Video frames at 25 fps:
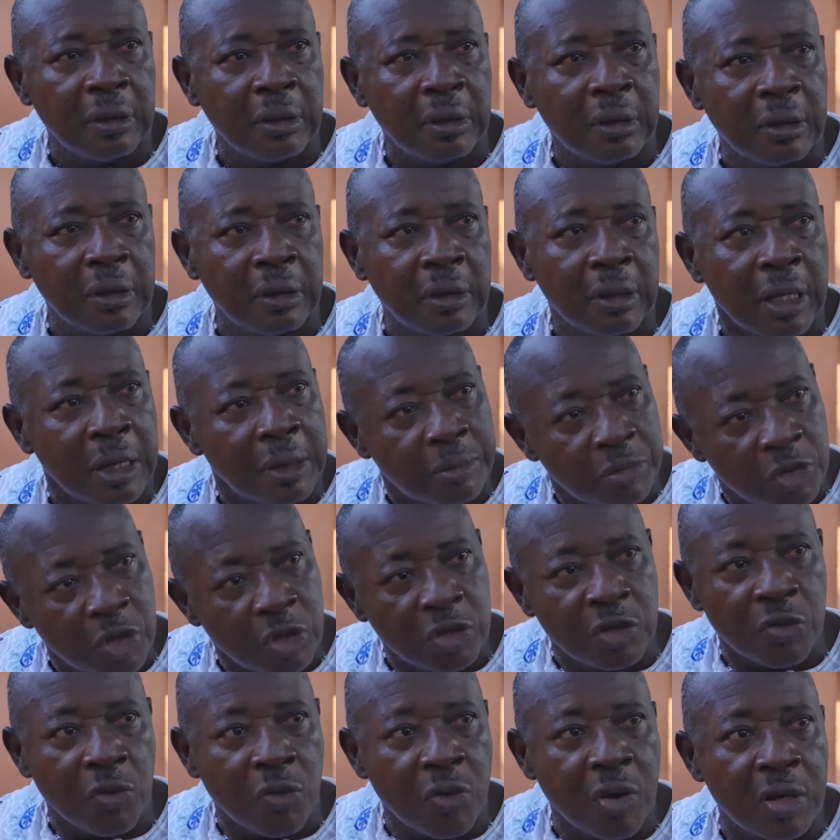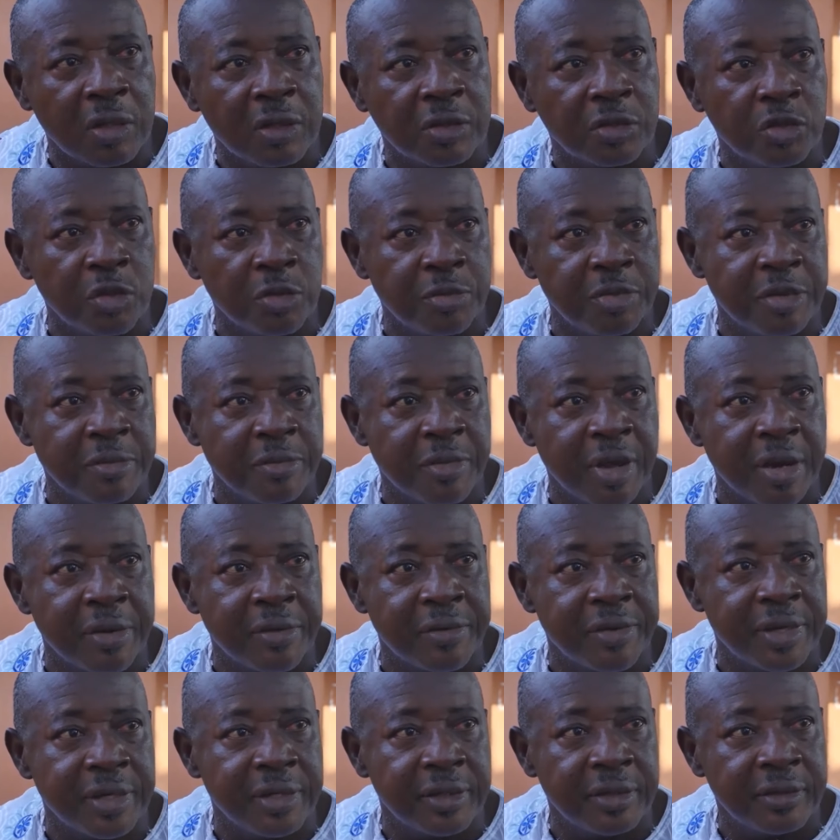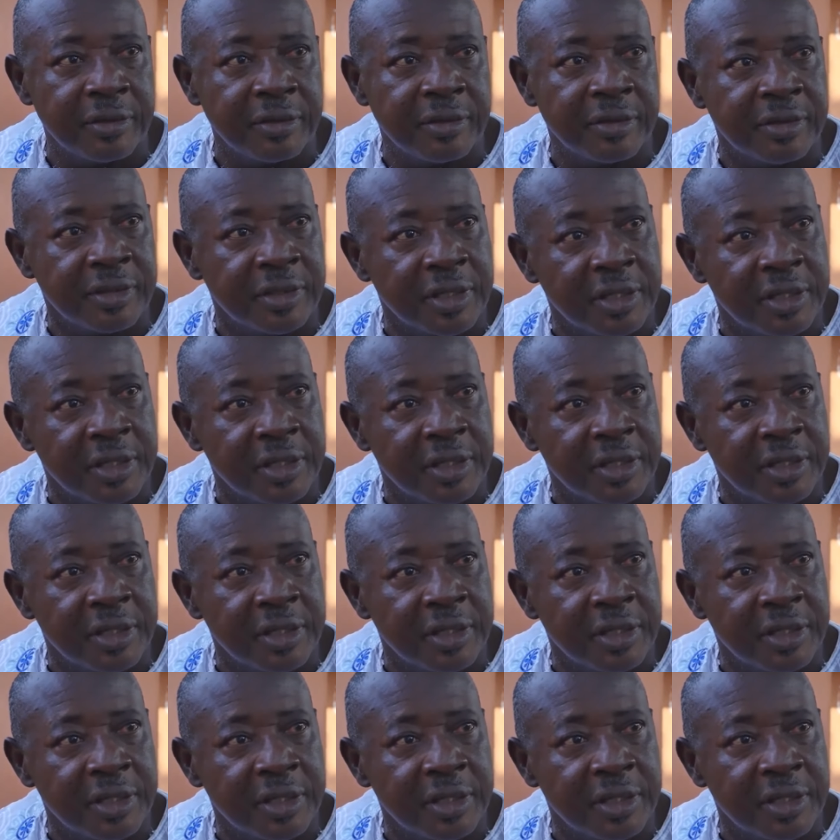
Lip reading: I'm not the one to be married. You